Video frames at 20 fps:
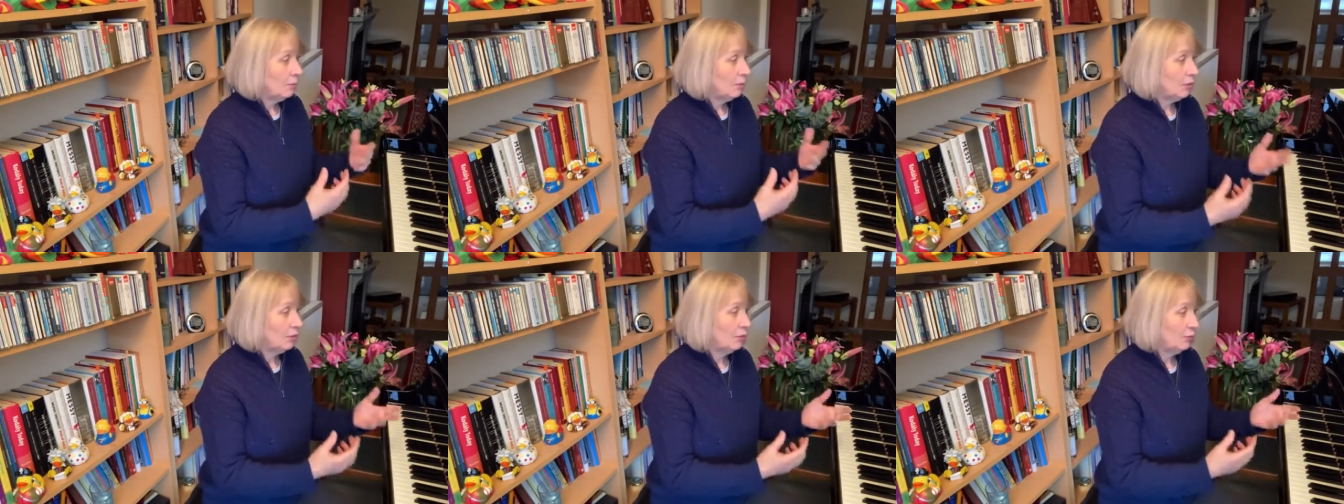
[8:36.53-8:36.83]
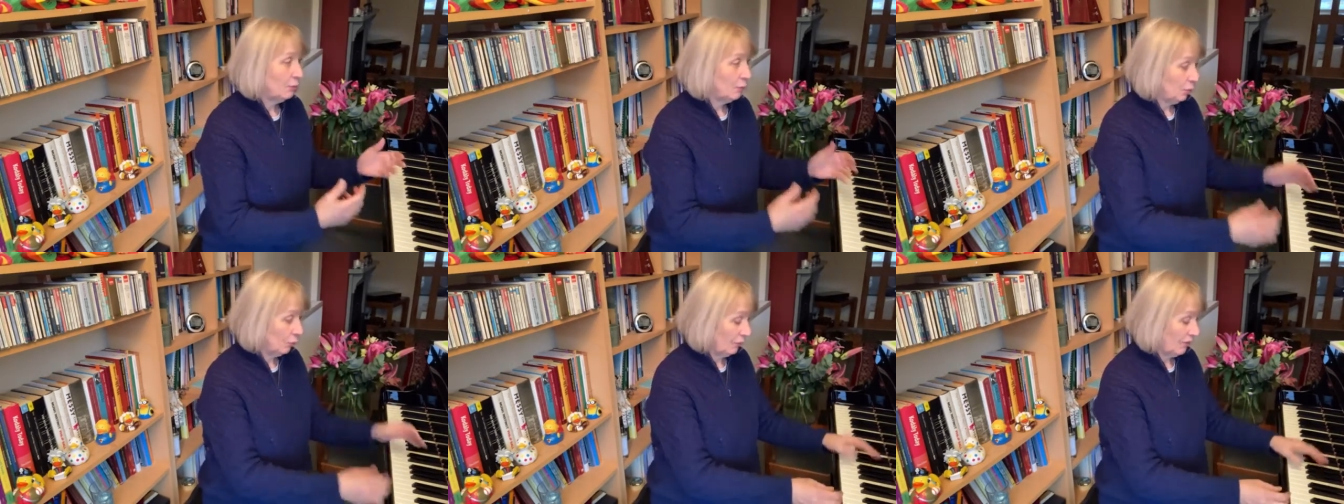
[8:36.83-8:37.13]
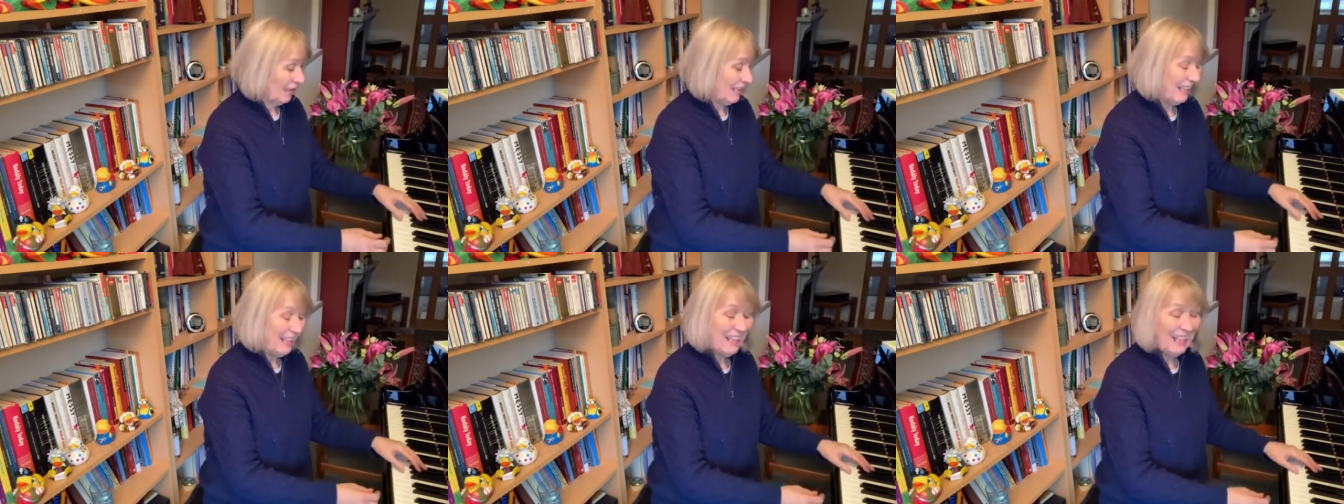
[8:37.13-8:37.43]
because of
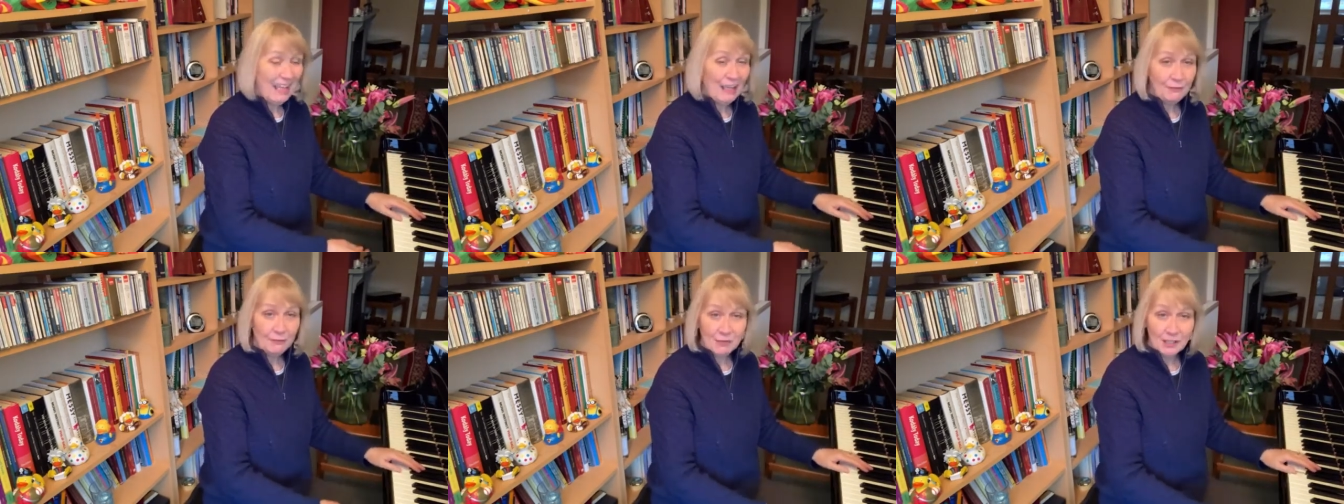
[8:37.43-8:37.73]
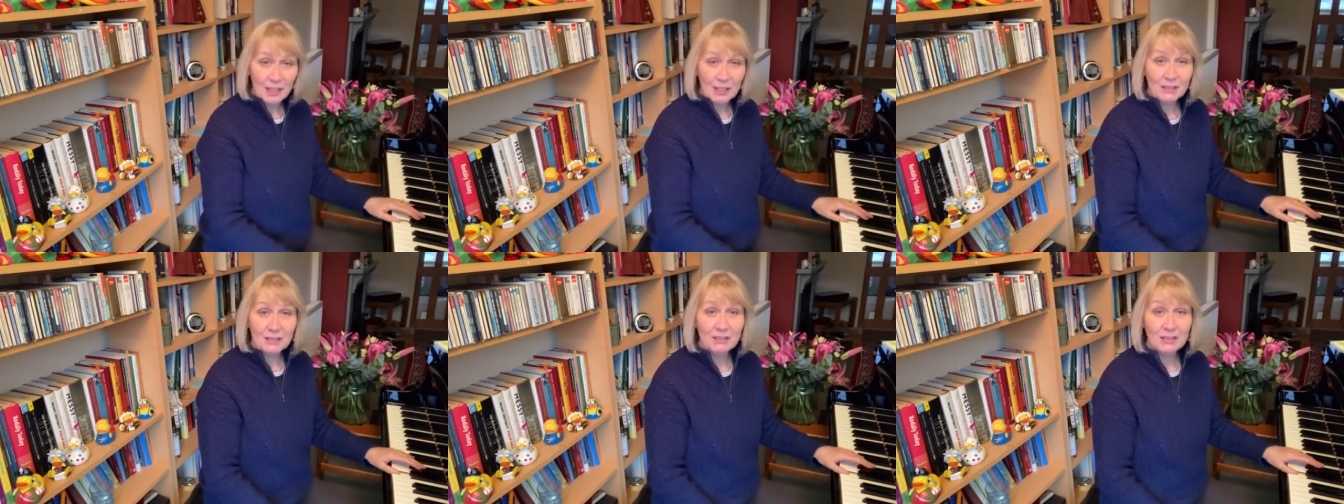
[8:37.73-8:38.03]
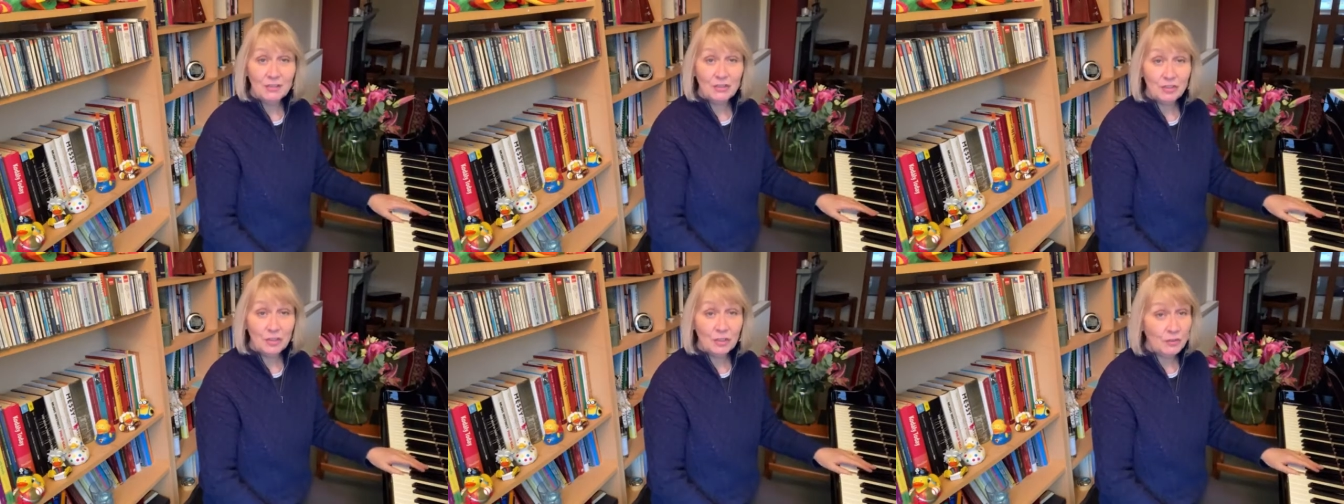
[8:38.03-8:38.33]
course the left
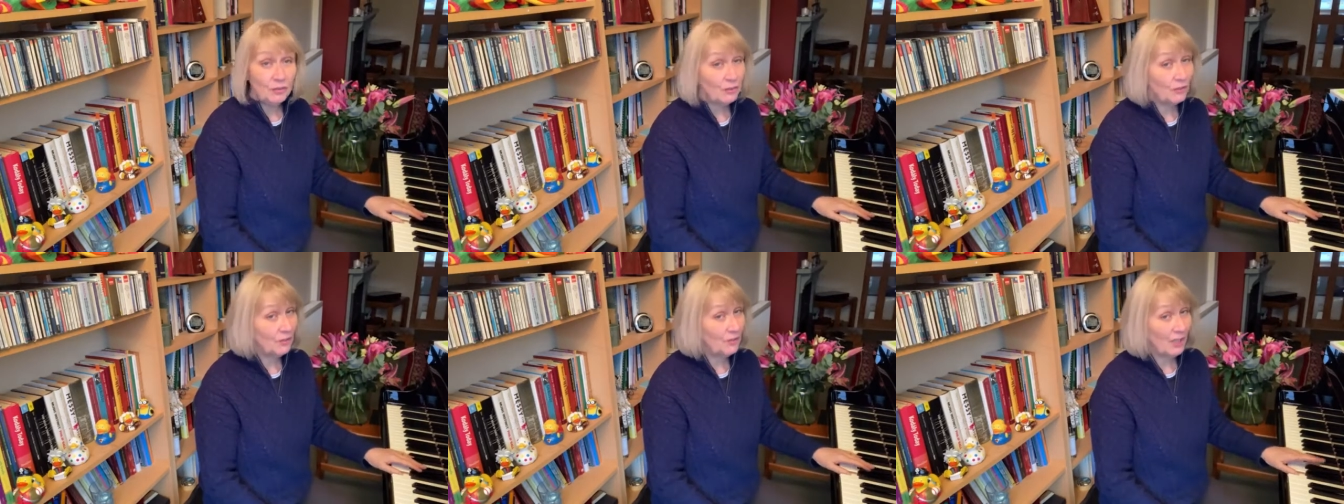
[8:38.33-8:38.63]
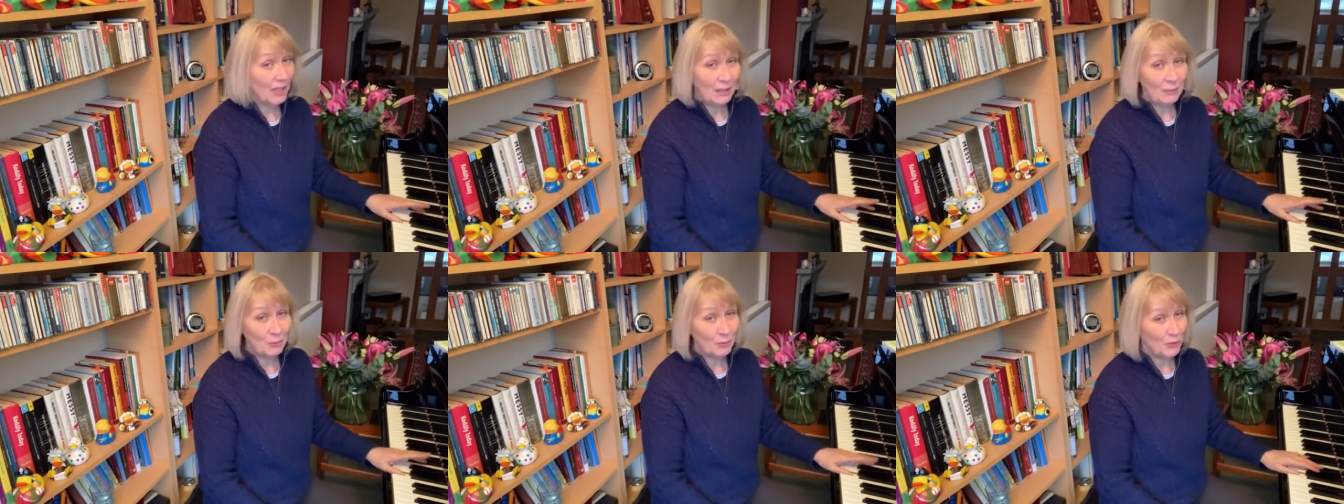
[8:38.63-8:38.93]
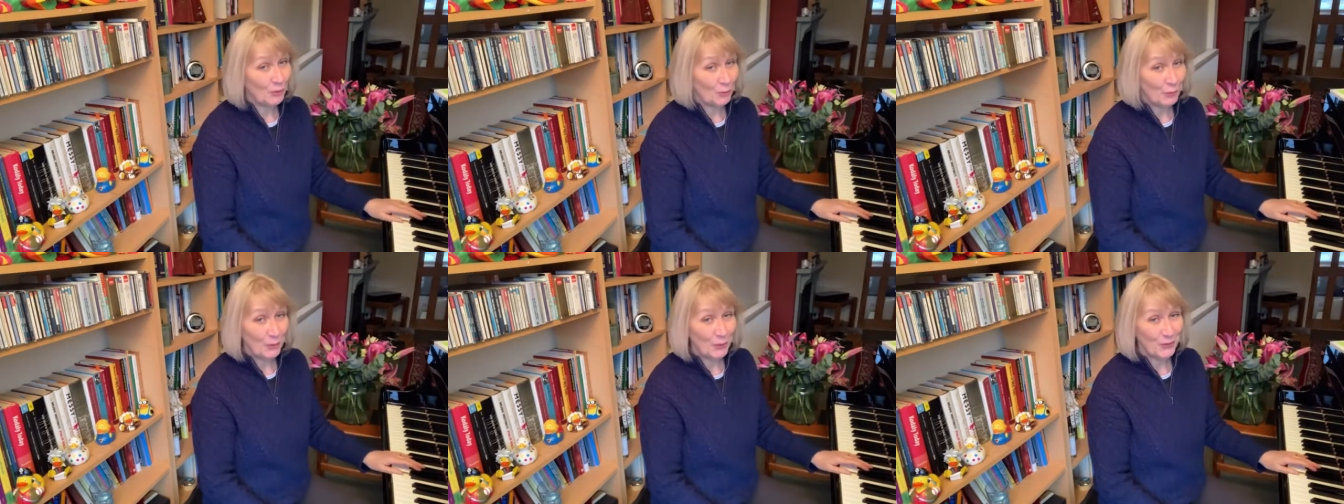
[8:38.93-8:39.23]
hand is just the same
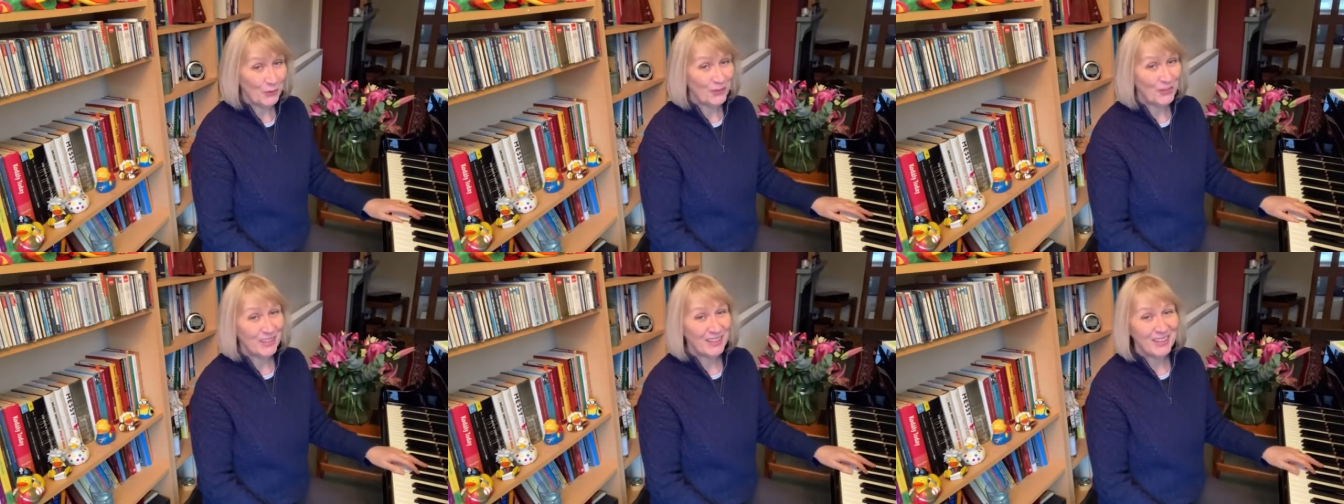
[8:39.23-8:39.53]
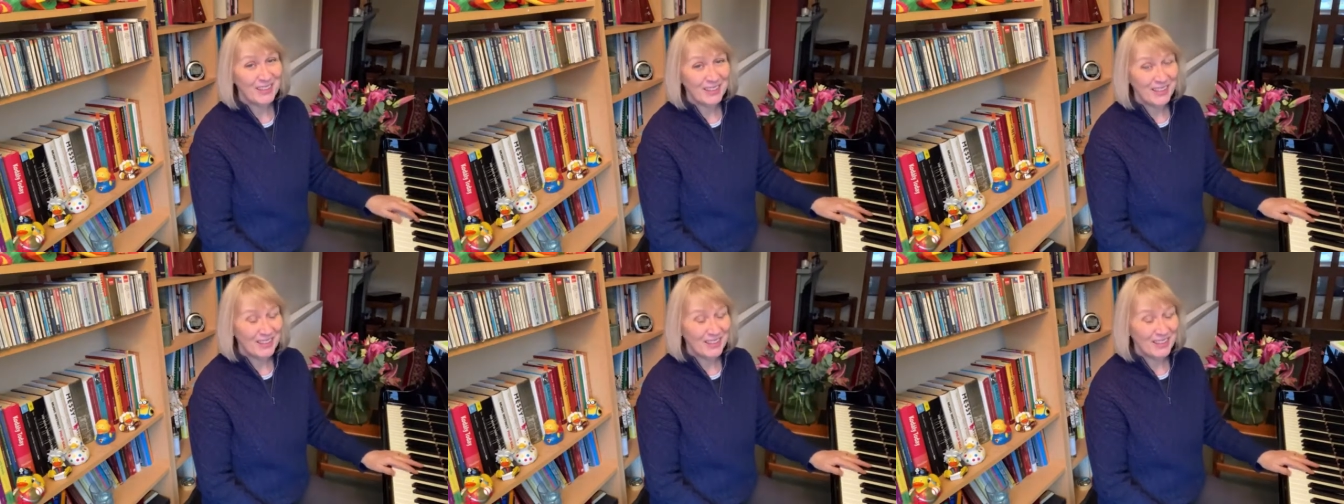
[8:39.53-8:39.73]
as it was,